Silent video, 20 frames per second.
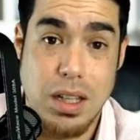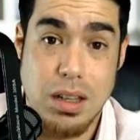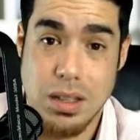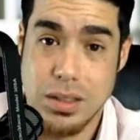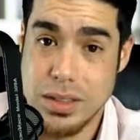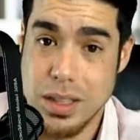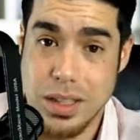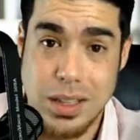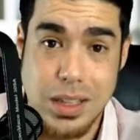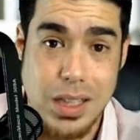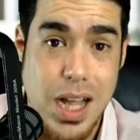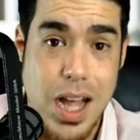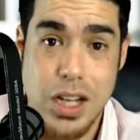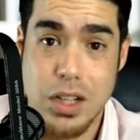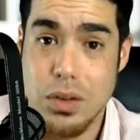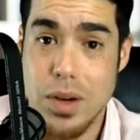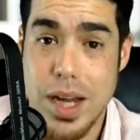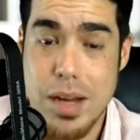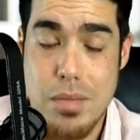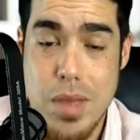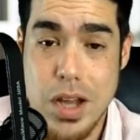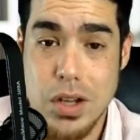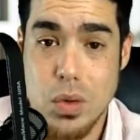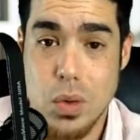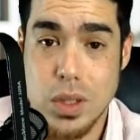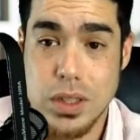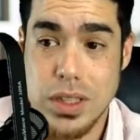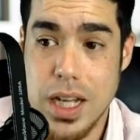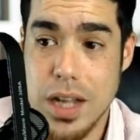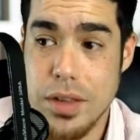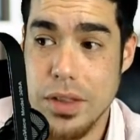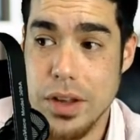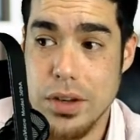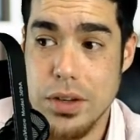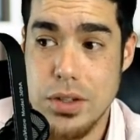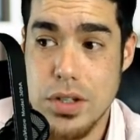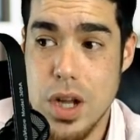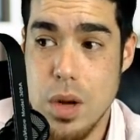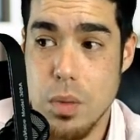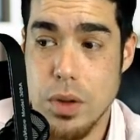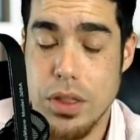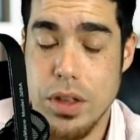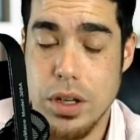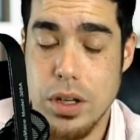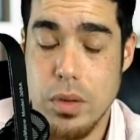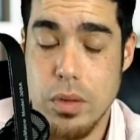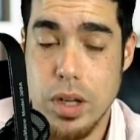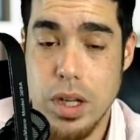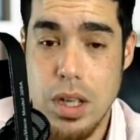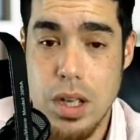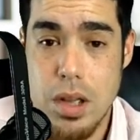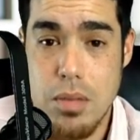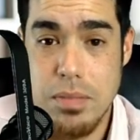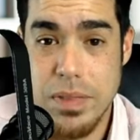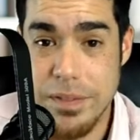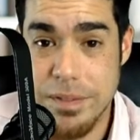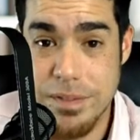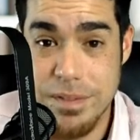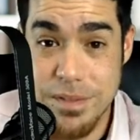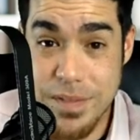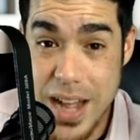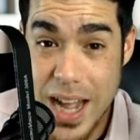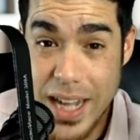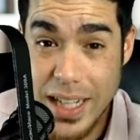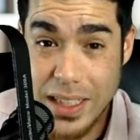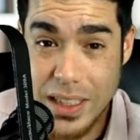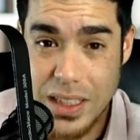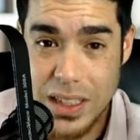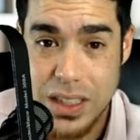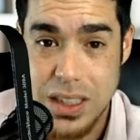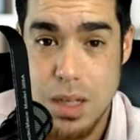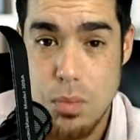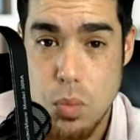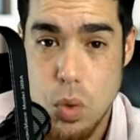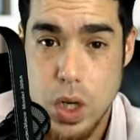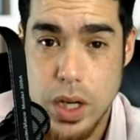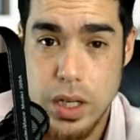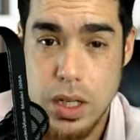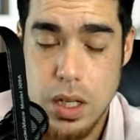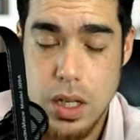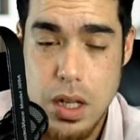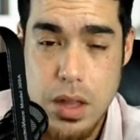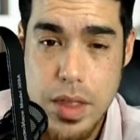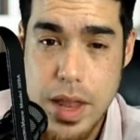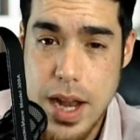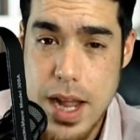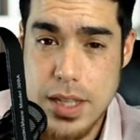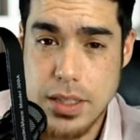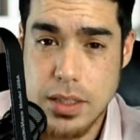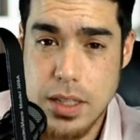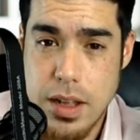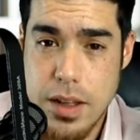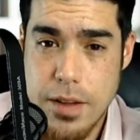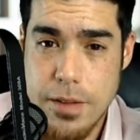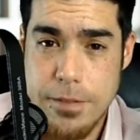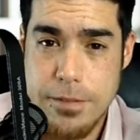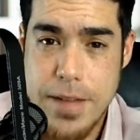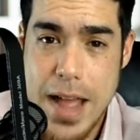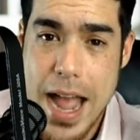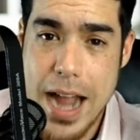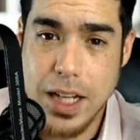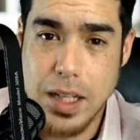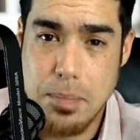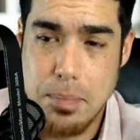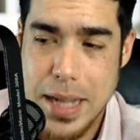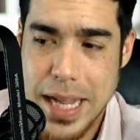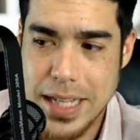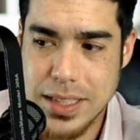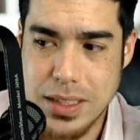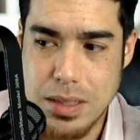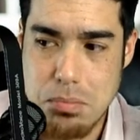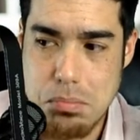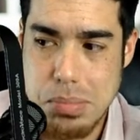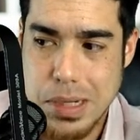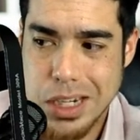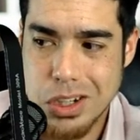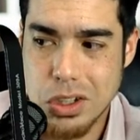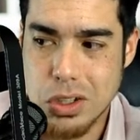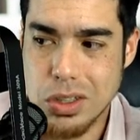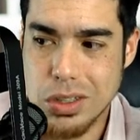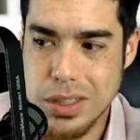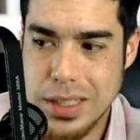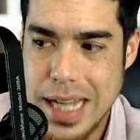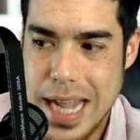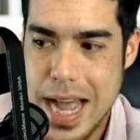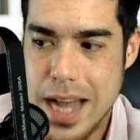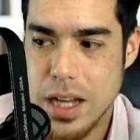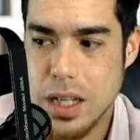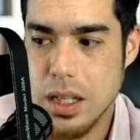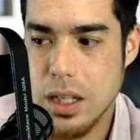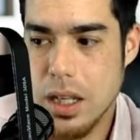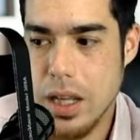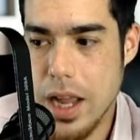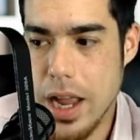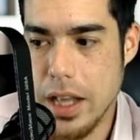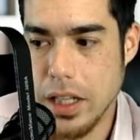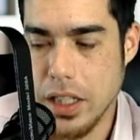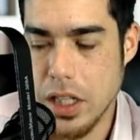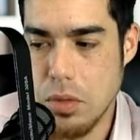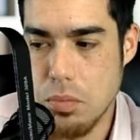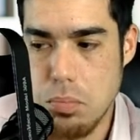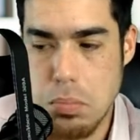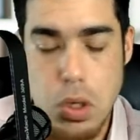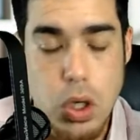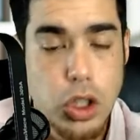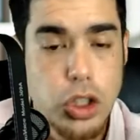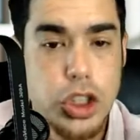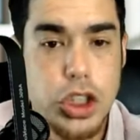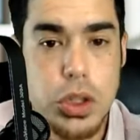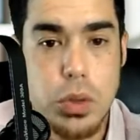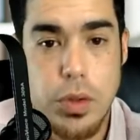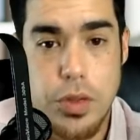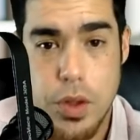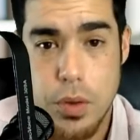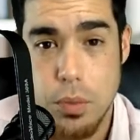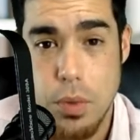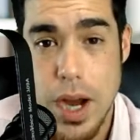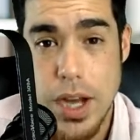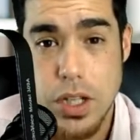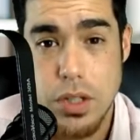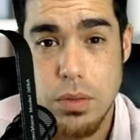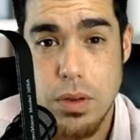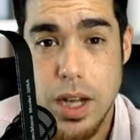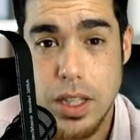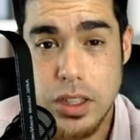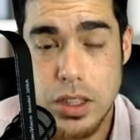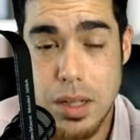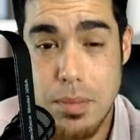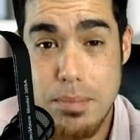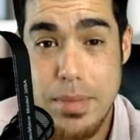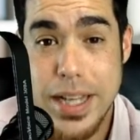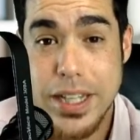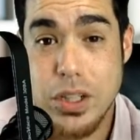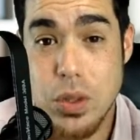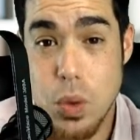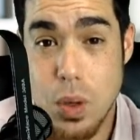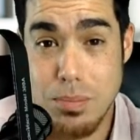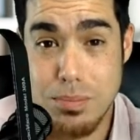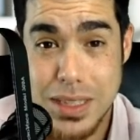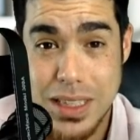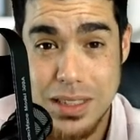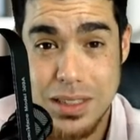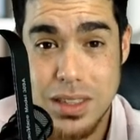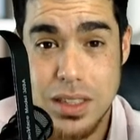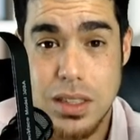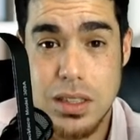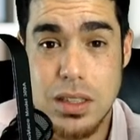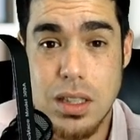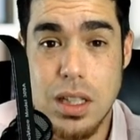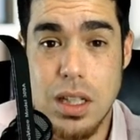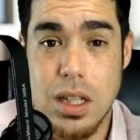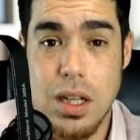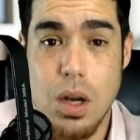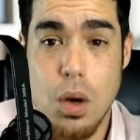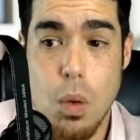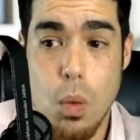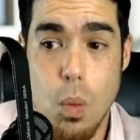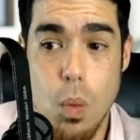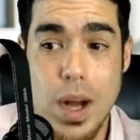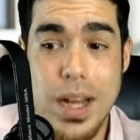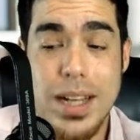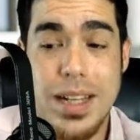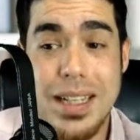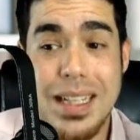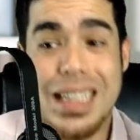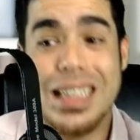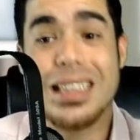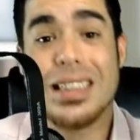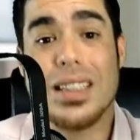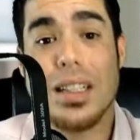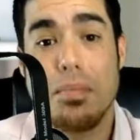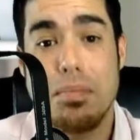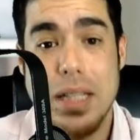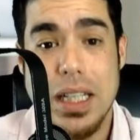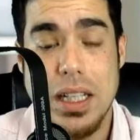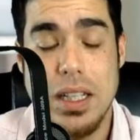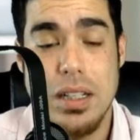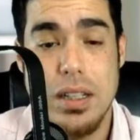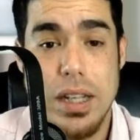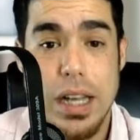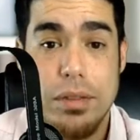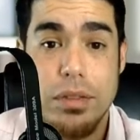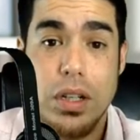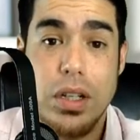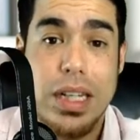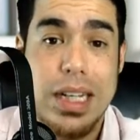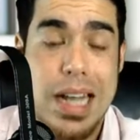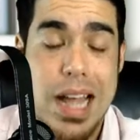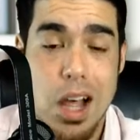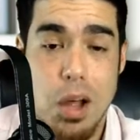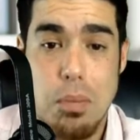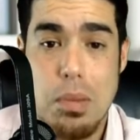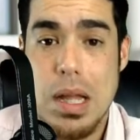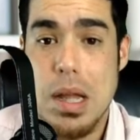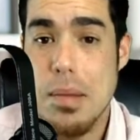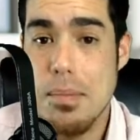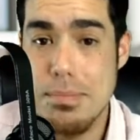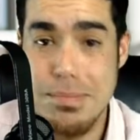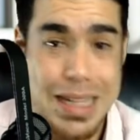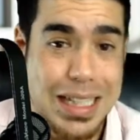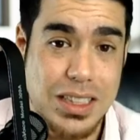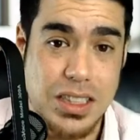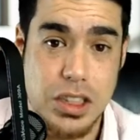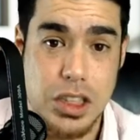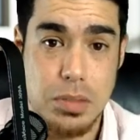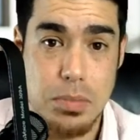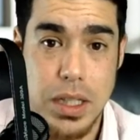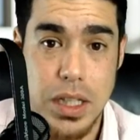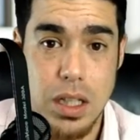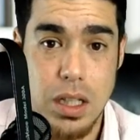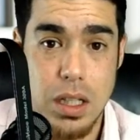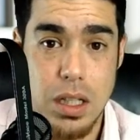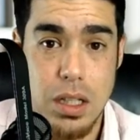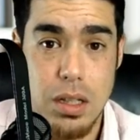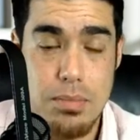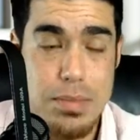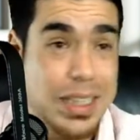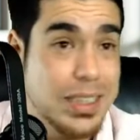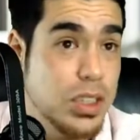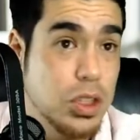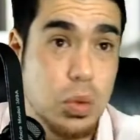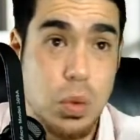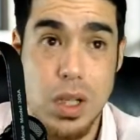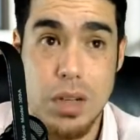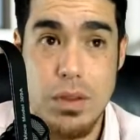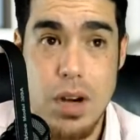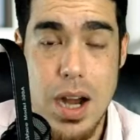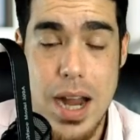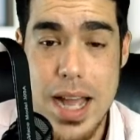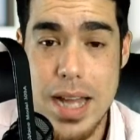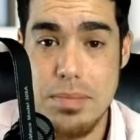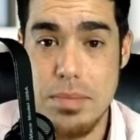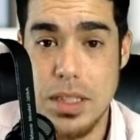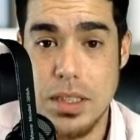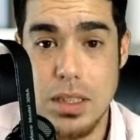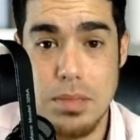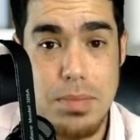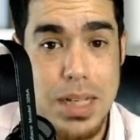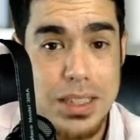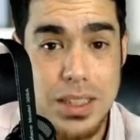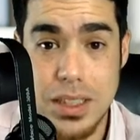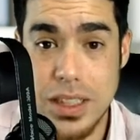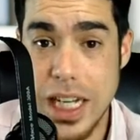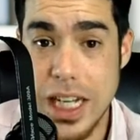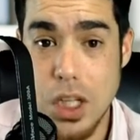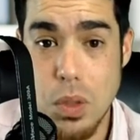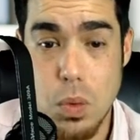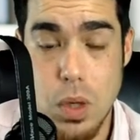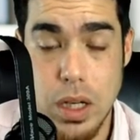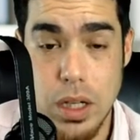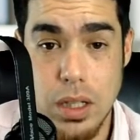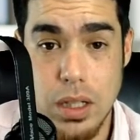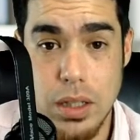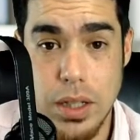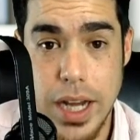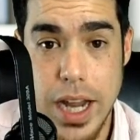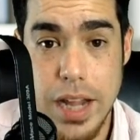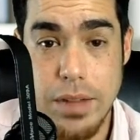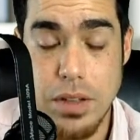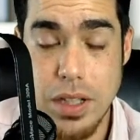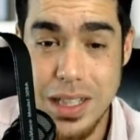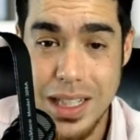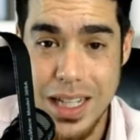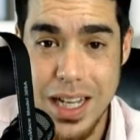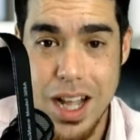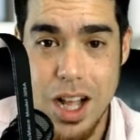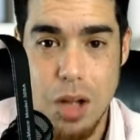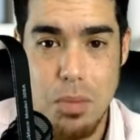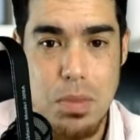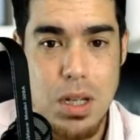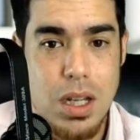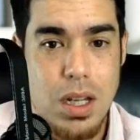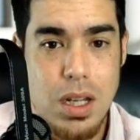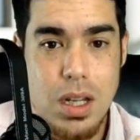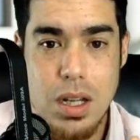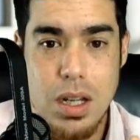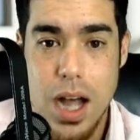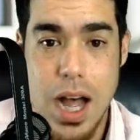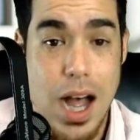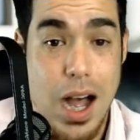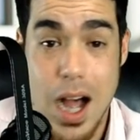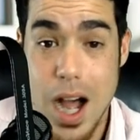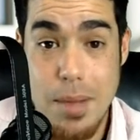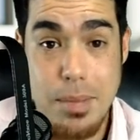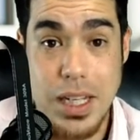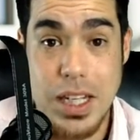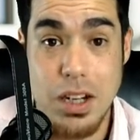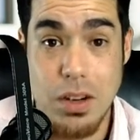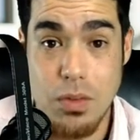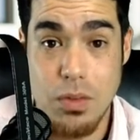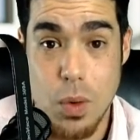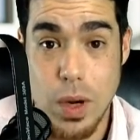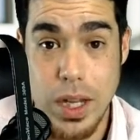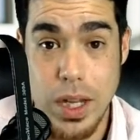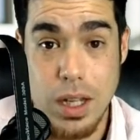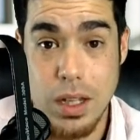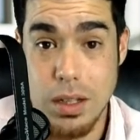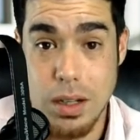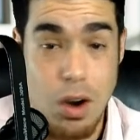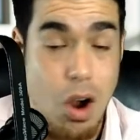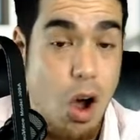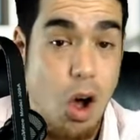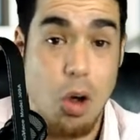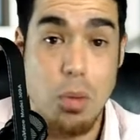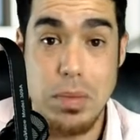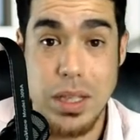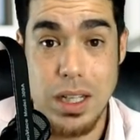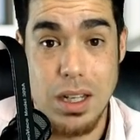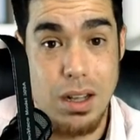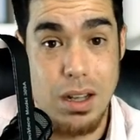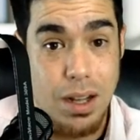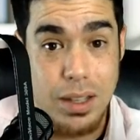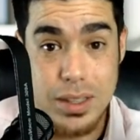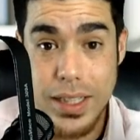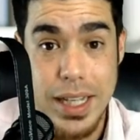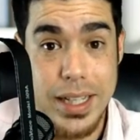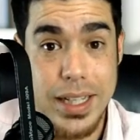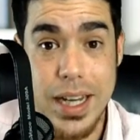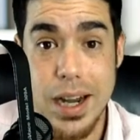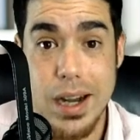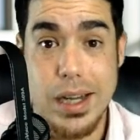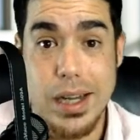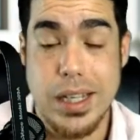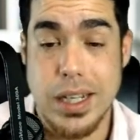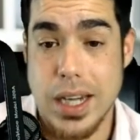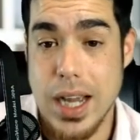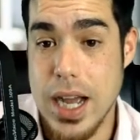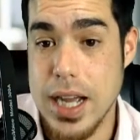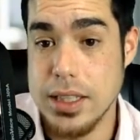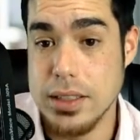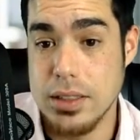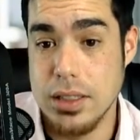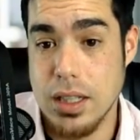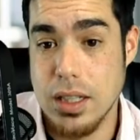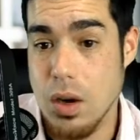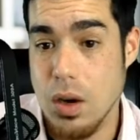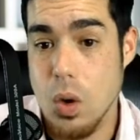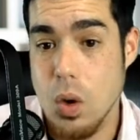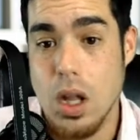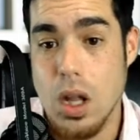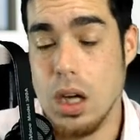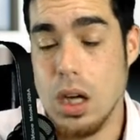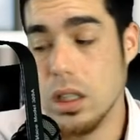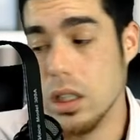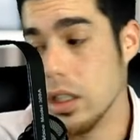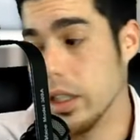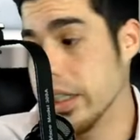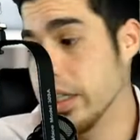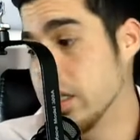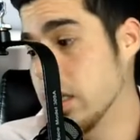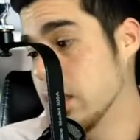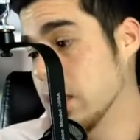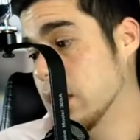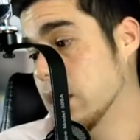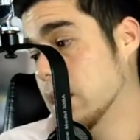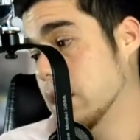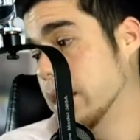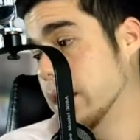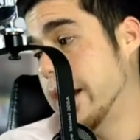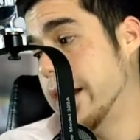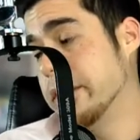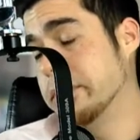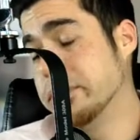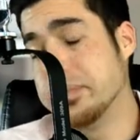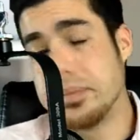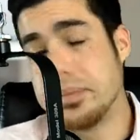There's a lot of great mentors out there who know what they're doing. But find someone that has fact-based empirical data and can push you in the right direction and make your business what it needs to be. If you need help, message me. Message one of our admins. Message anyone. Okay? If you need help, I'm here for you. Call me. I'll take care of you guys wholeheartedly. Okay?